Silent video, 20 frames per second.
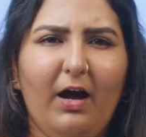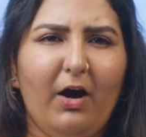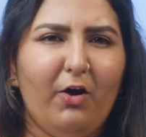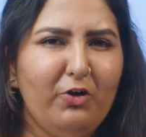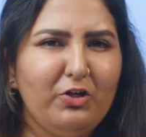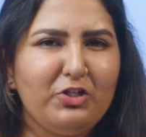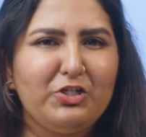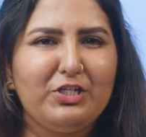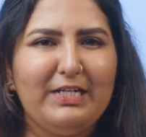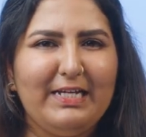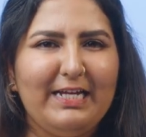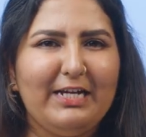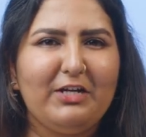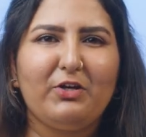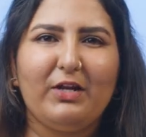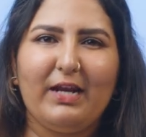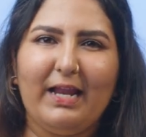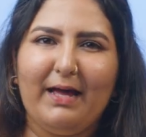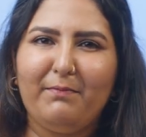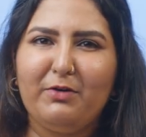Originally
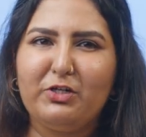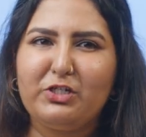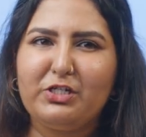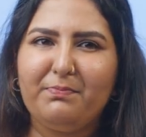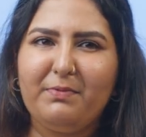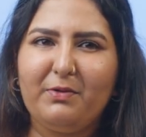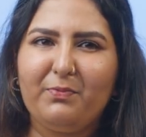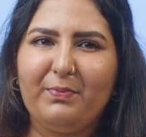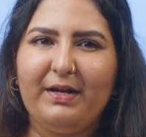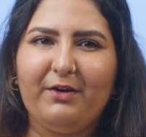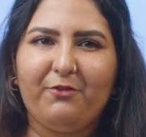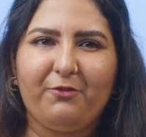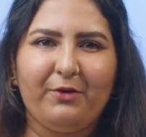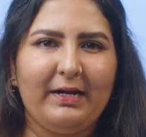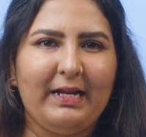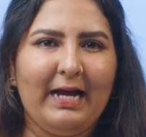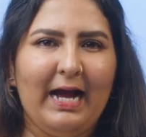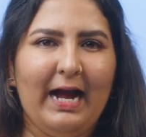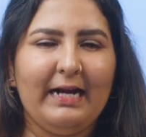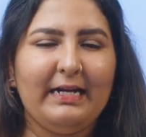a collaboration between
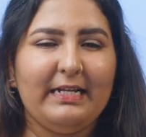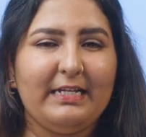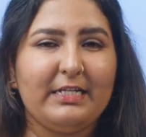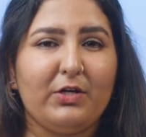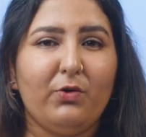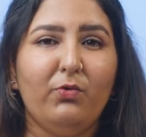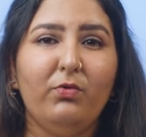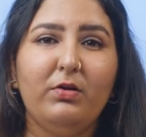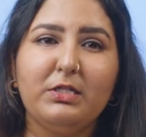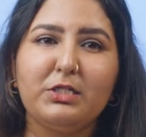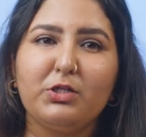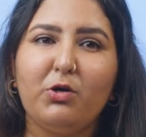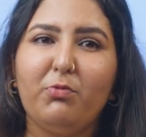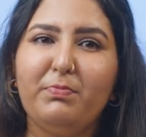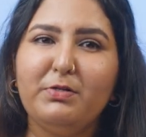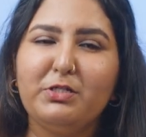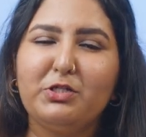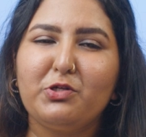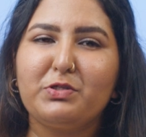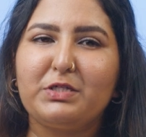Red Hat and Google's
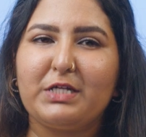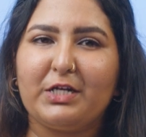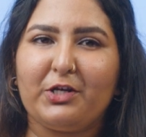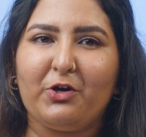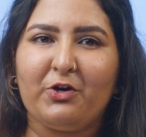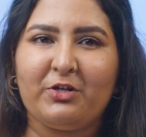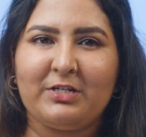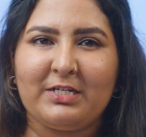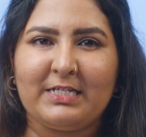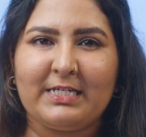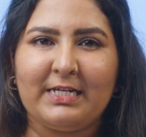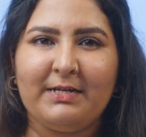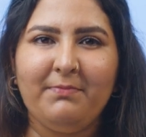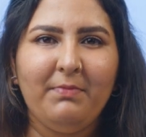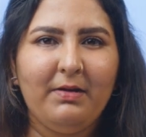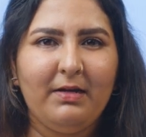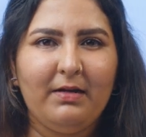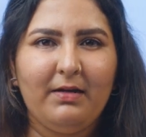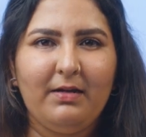open source security team,